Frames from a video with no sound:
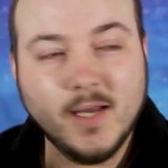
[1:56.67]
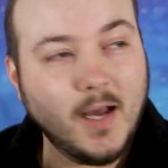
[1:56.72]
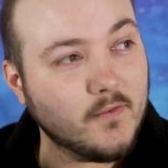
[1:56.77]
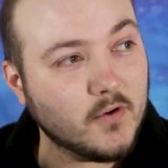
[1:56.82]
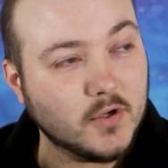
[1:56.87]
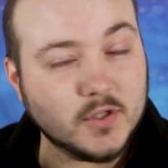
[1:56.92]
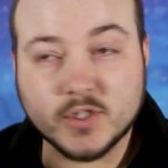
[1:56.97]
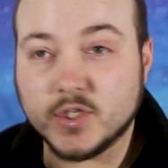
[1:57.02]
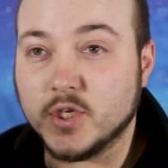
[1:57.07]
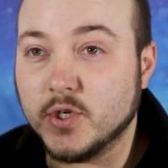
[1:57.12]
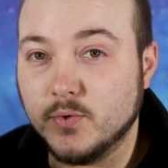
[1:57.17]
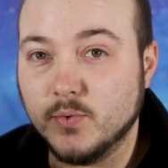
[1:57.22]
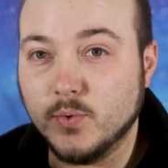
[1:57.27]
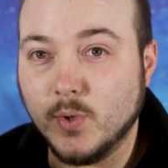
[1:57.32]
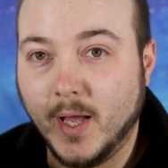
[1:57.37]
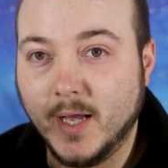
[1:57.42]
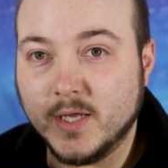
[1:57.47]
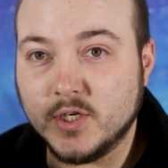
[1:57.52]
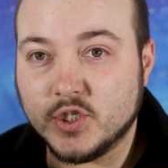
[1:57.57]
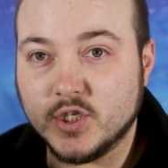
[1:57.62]
I've got 2
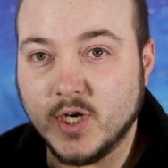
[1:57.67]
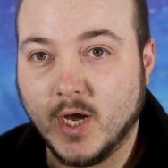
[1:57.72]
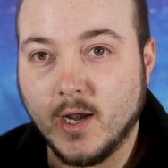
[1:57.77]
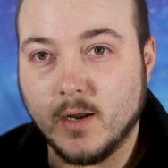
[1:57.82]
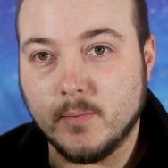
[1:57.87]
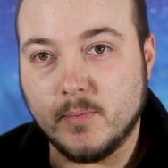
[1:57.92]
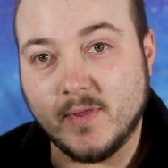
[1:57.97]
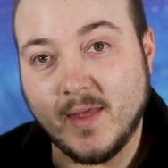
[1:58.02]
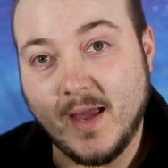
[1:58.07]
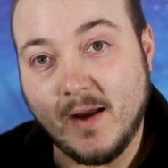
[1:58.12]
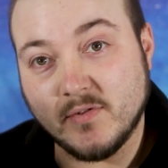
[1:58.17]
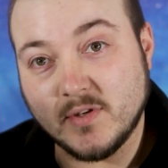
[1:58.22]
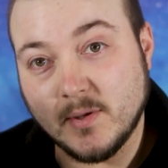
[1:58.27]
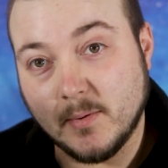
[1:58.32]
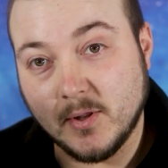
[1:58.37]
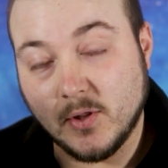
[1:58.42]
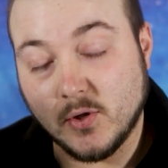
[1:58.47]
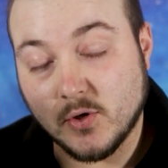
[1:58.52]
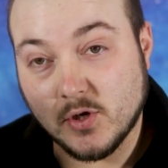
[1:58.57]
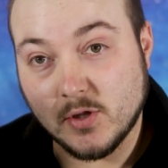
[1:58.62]
lights shining on me that every time
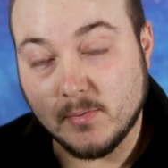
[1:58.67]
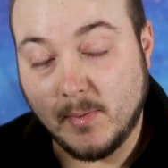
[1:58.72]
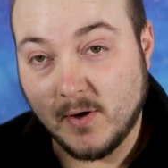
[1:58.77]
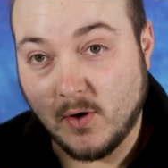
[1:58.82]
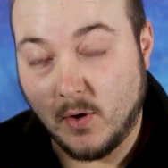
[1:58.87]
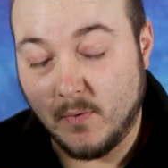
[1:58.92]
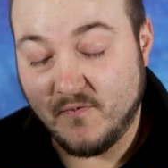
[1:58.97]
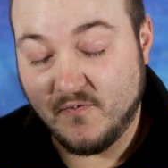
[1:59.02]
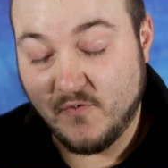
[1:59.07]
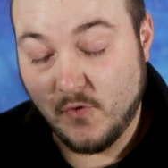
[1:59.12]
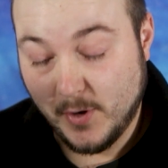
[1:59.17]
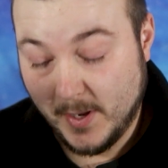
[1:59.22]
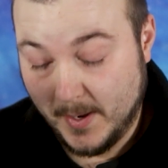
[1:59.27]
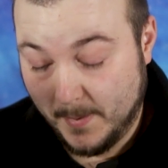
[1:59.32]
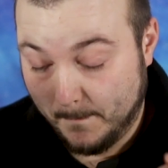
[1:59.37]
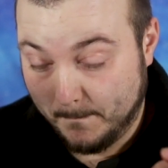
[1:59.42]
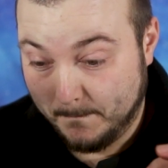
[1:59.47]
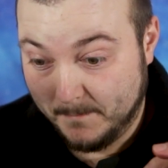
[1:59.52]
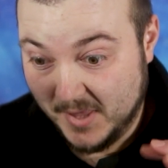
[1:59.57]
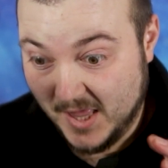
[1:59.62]
I look at them I go
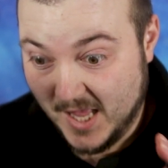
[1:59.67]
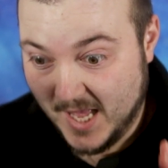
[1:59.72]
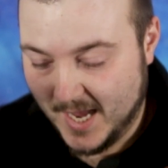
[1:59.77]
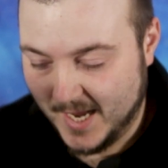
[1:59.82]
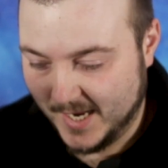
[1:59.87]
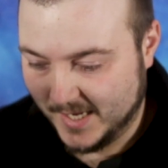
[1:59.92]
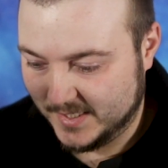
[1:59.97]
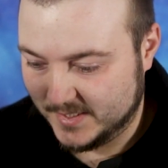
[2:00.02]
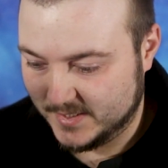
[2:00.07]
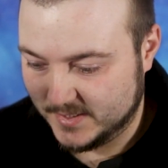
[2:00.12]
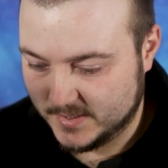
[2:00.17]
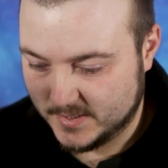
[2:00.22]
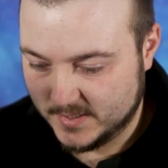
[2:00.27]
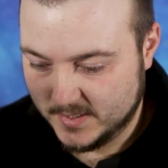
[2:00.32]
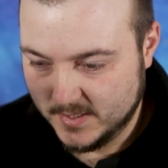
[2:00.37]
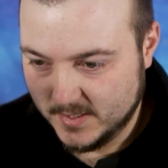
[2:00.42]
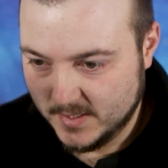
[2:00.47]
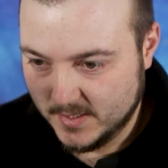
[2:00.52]
fucking blind.